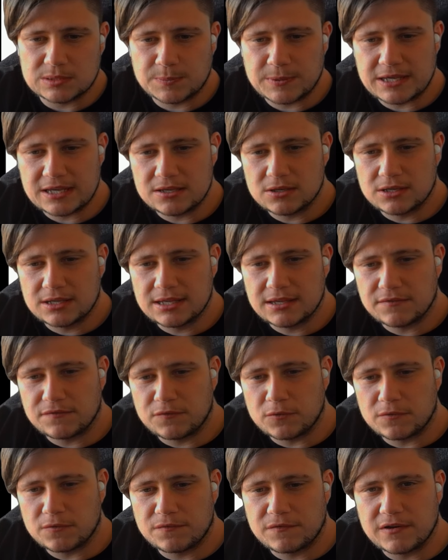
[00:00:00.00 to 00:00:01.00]
Spear, you can
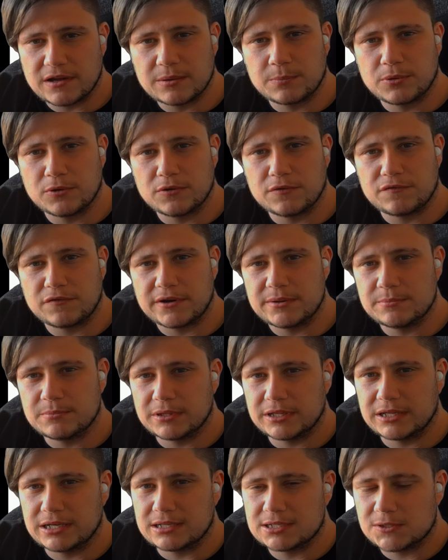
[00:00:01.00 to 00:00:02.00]
get Fortifying, Perforate, and
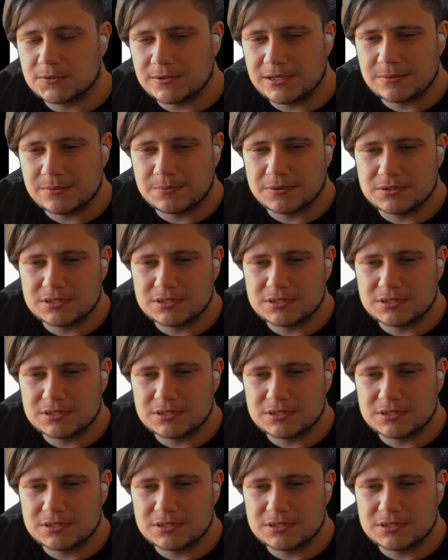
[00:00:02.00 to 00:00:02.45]
Bleeding Sweep.